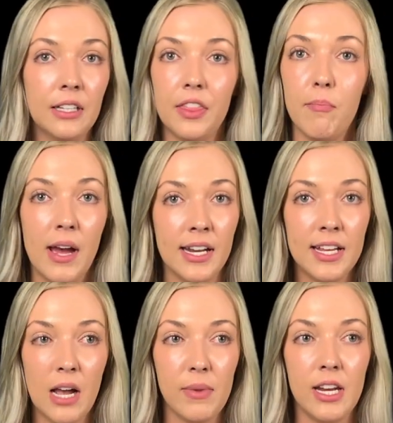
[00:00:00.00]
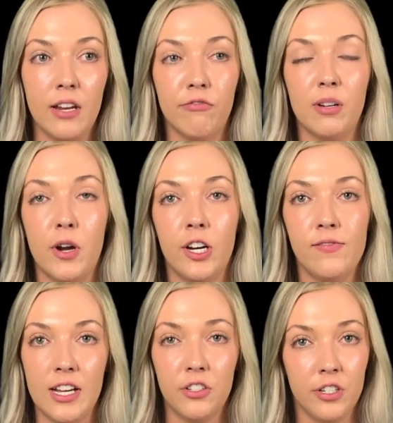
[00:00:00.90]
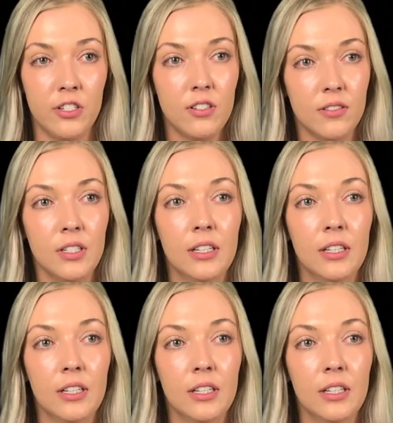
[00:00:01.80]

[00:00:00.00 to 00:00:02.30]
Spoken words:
the money coming in from our investors,